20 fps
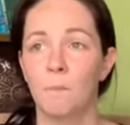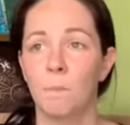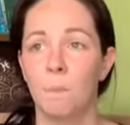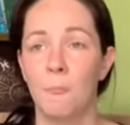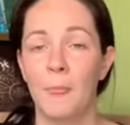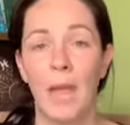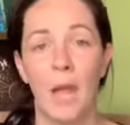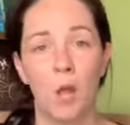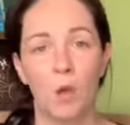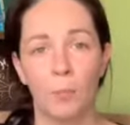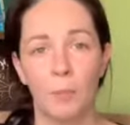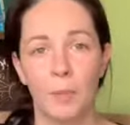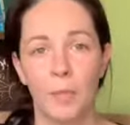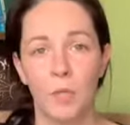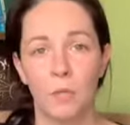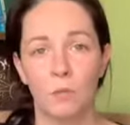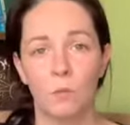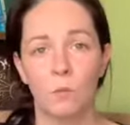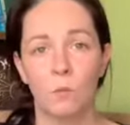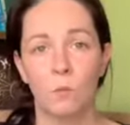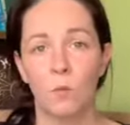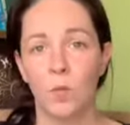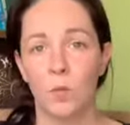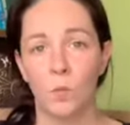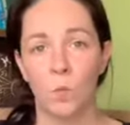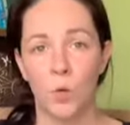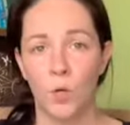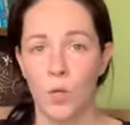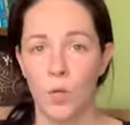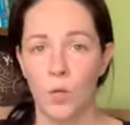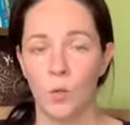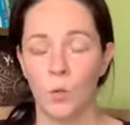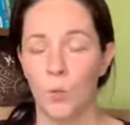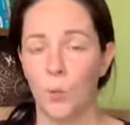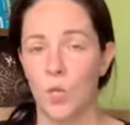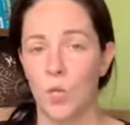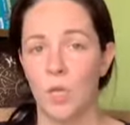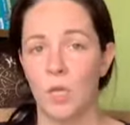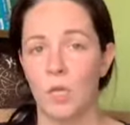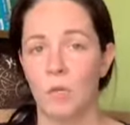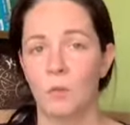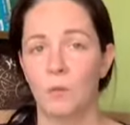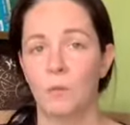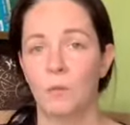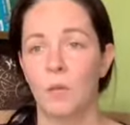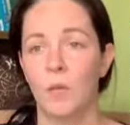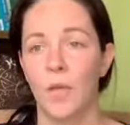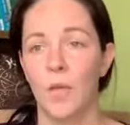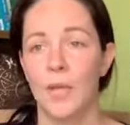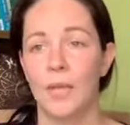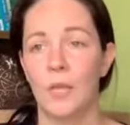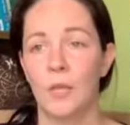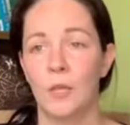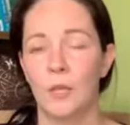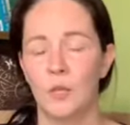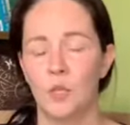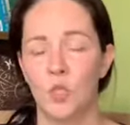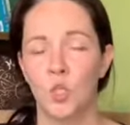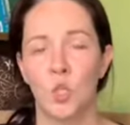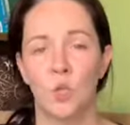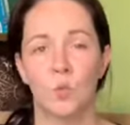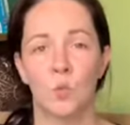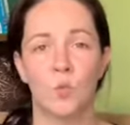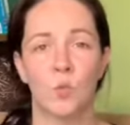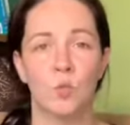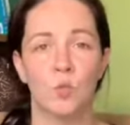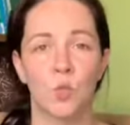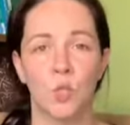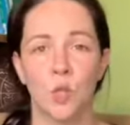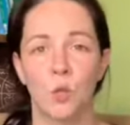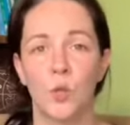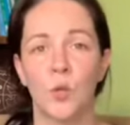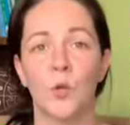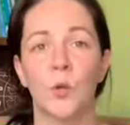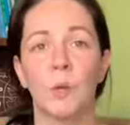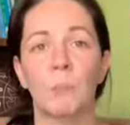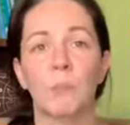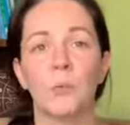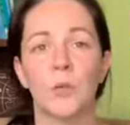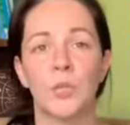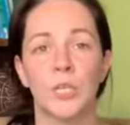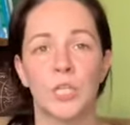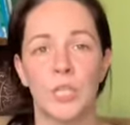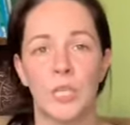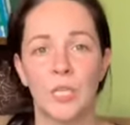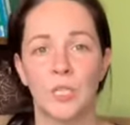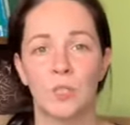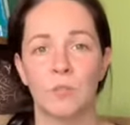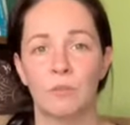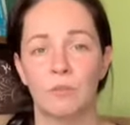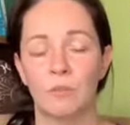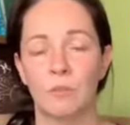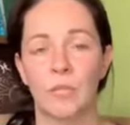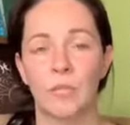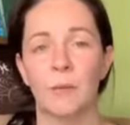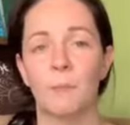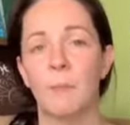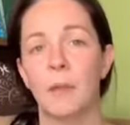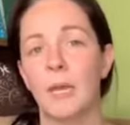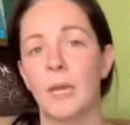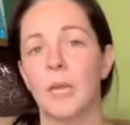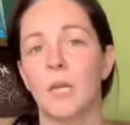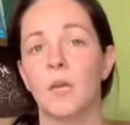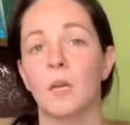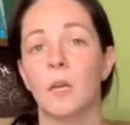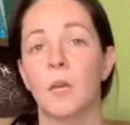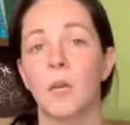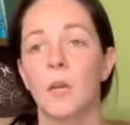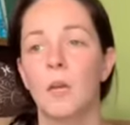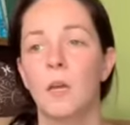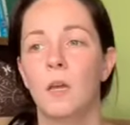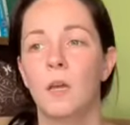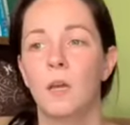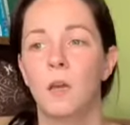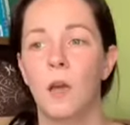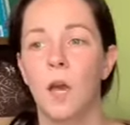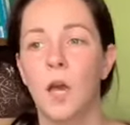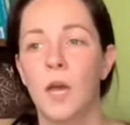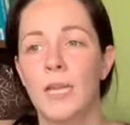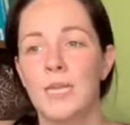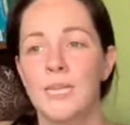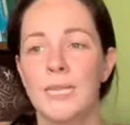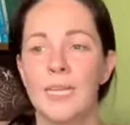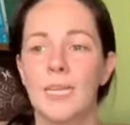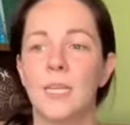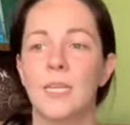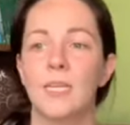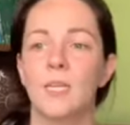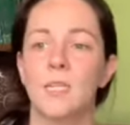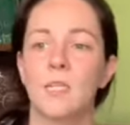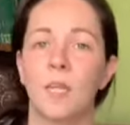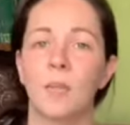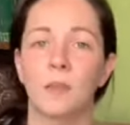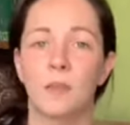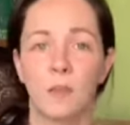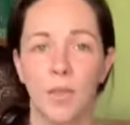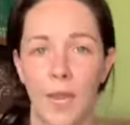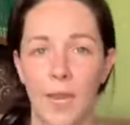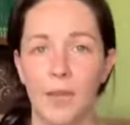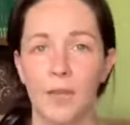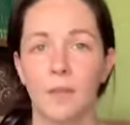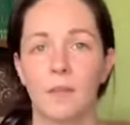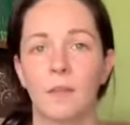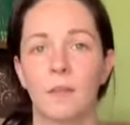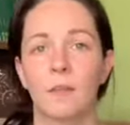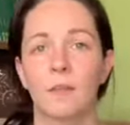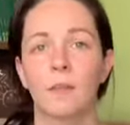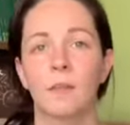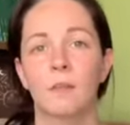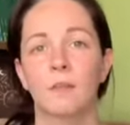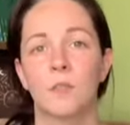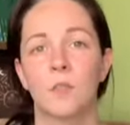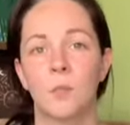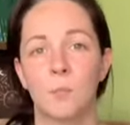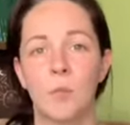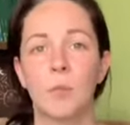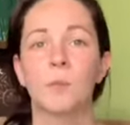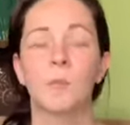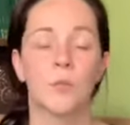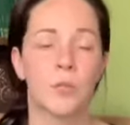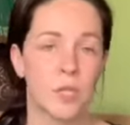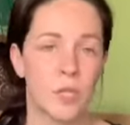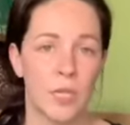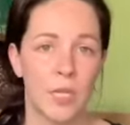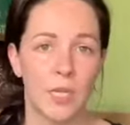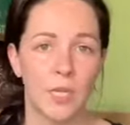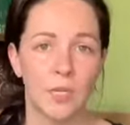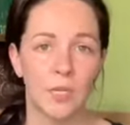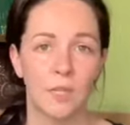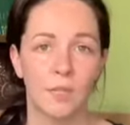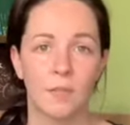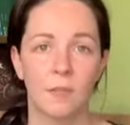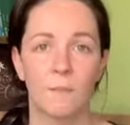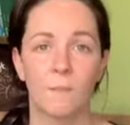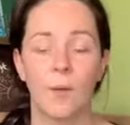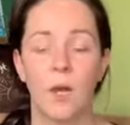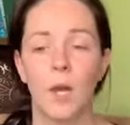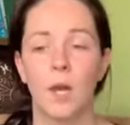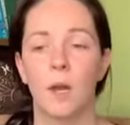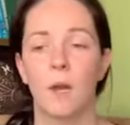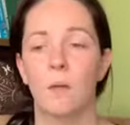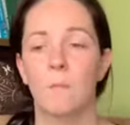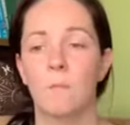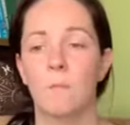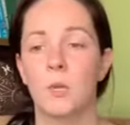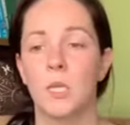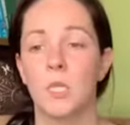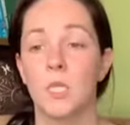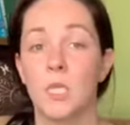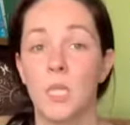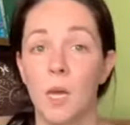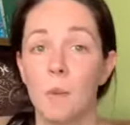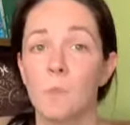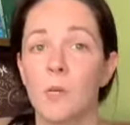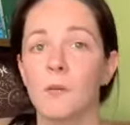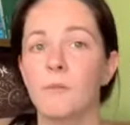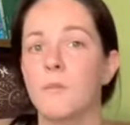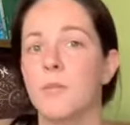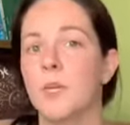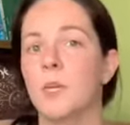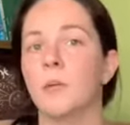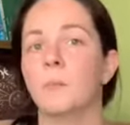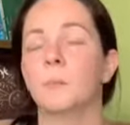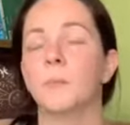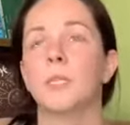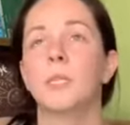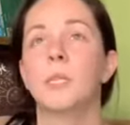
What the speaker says: helping you and working with you. You show your appreciation for them. And deities like to be appreciated. Some of them